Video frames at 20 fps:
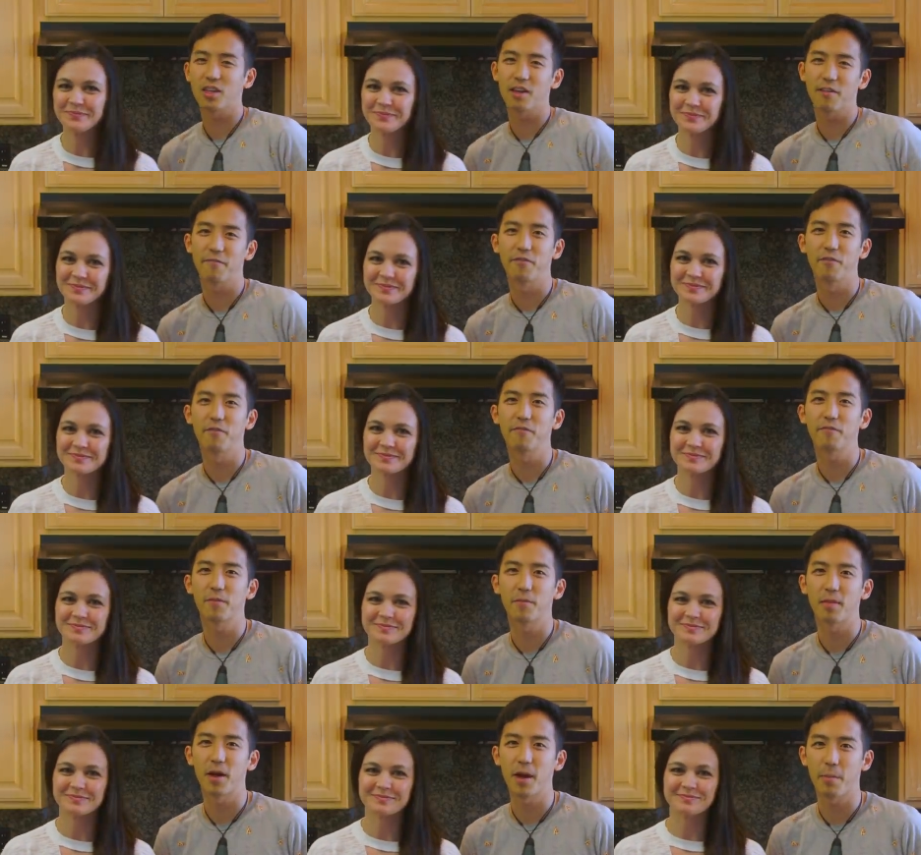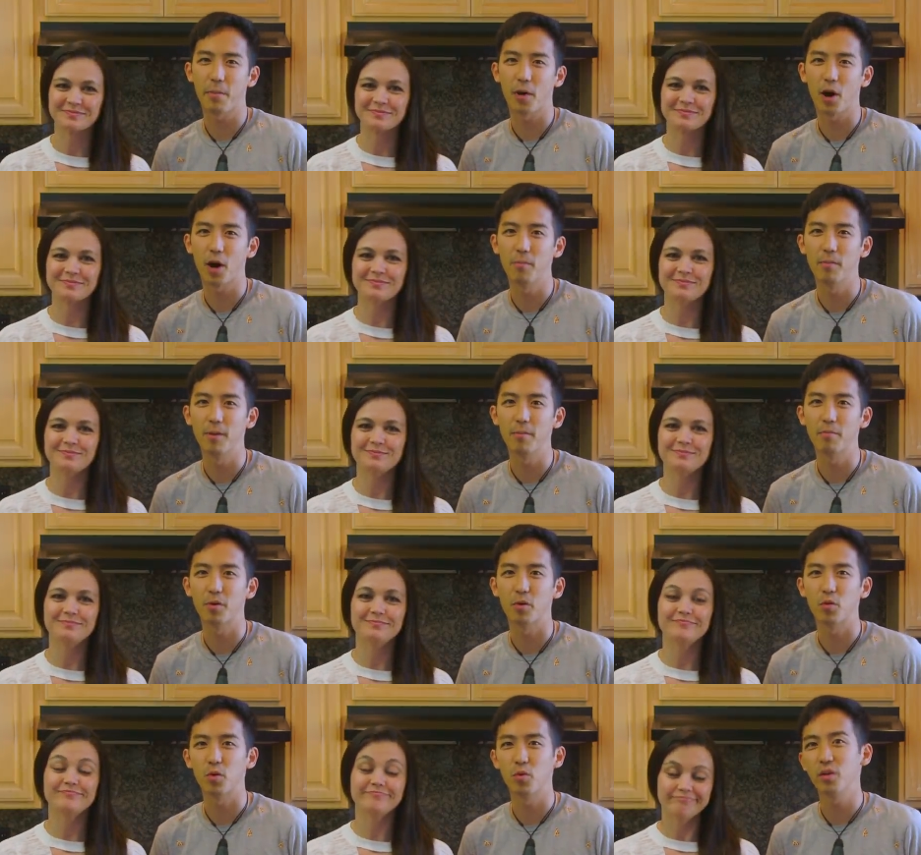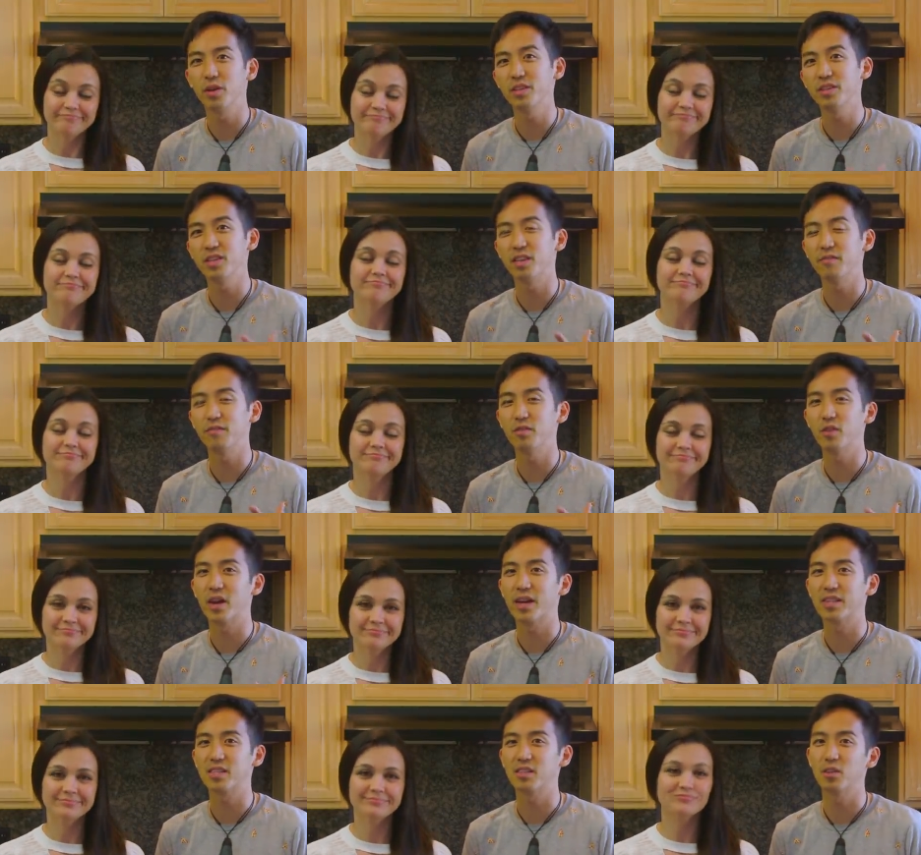Speaker 1: and I film from my apartment, but we wanted to
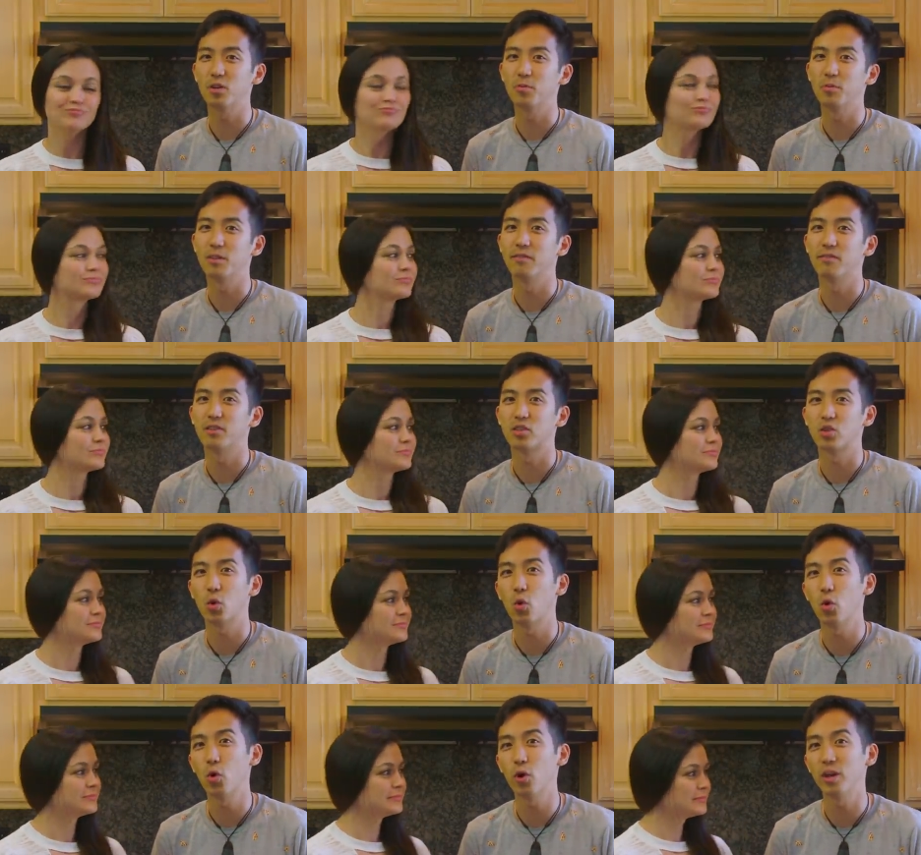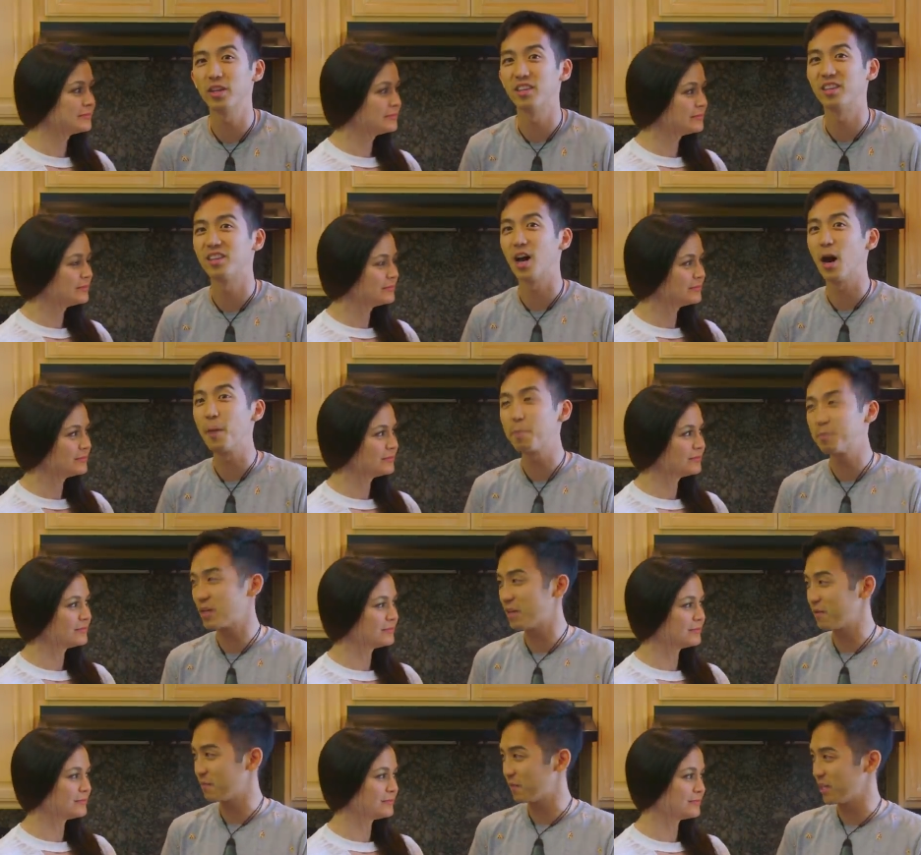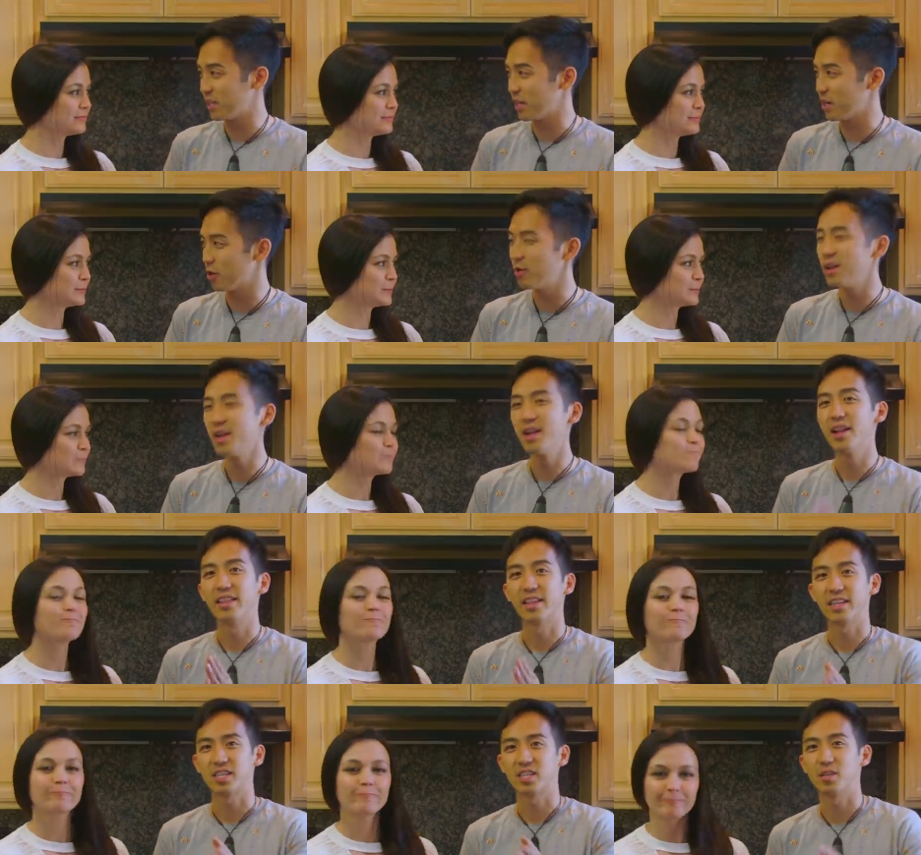give you guys a little bit of a tour and an update
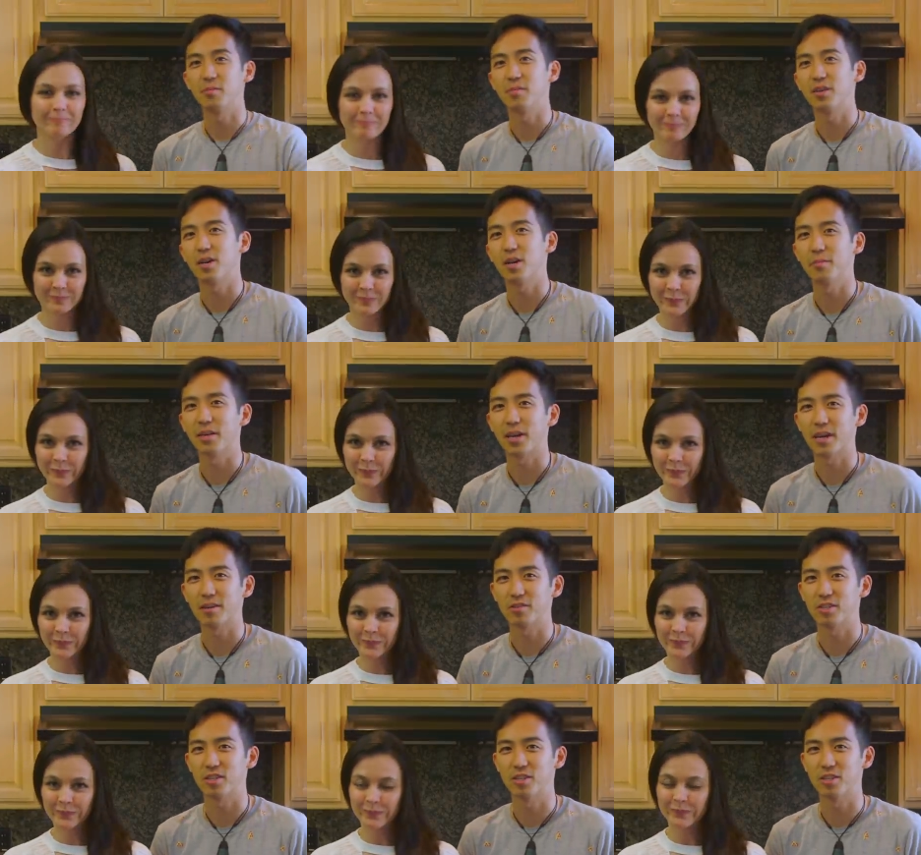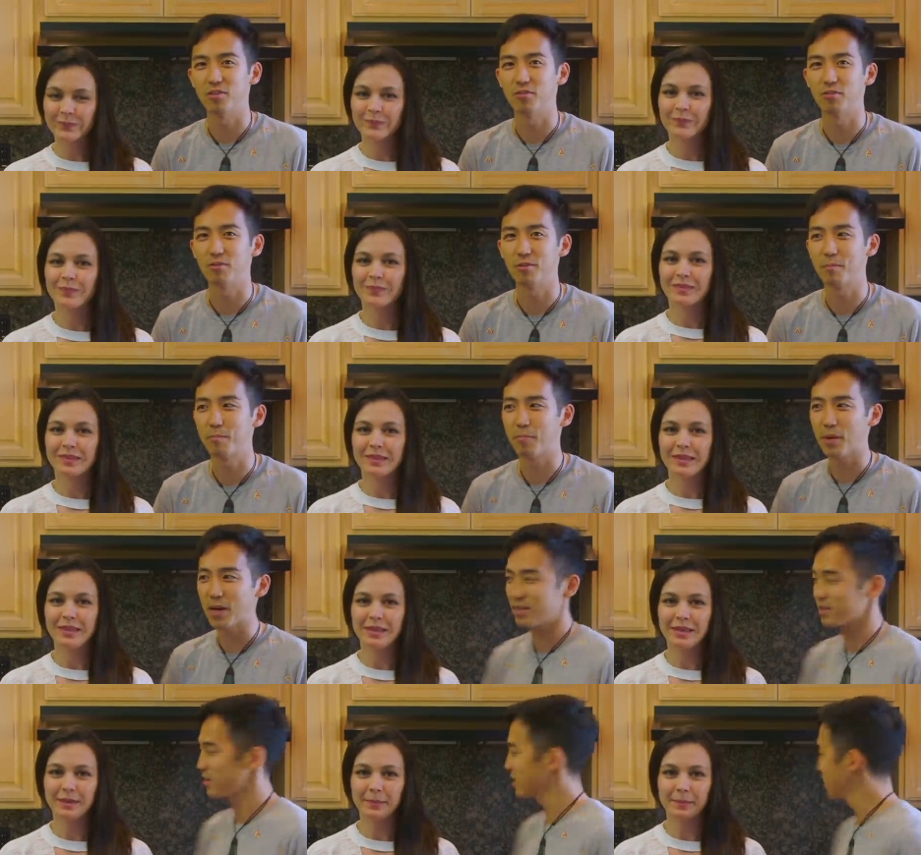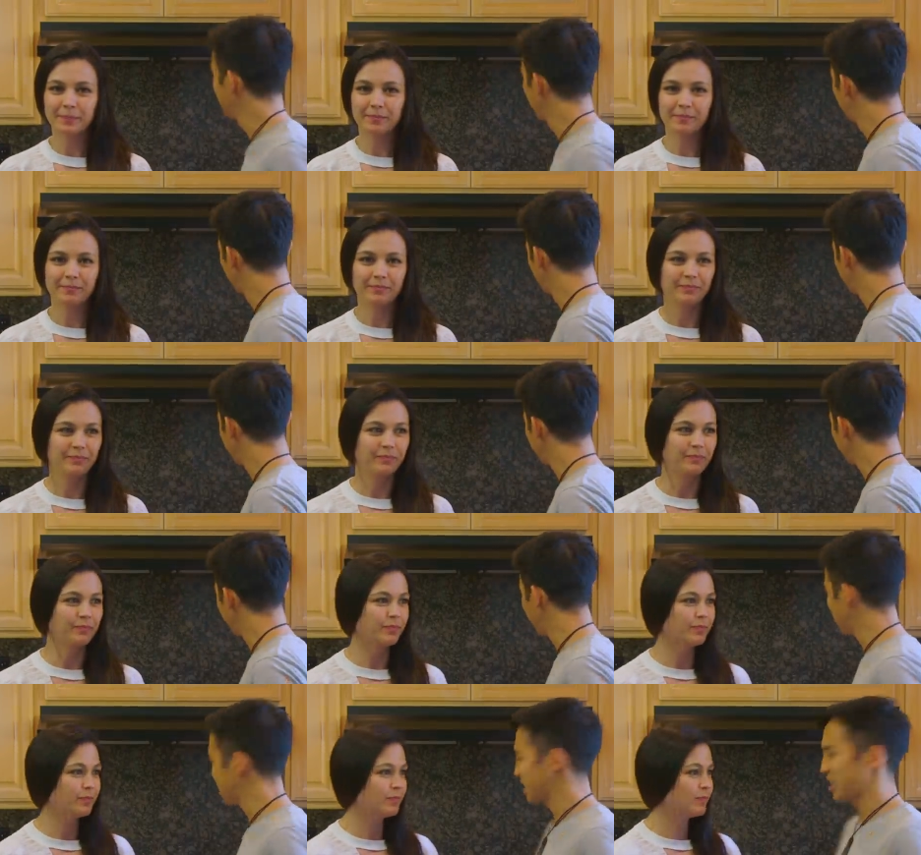video that's going to be coming out soon. But
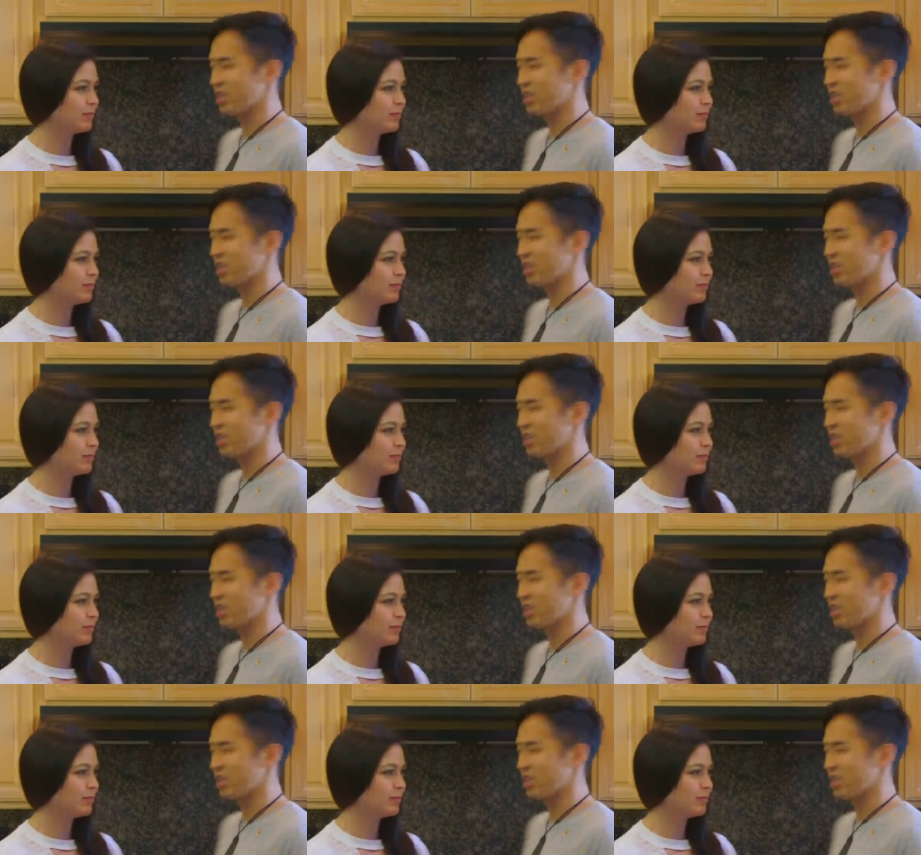it's a nice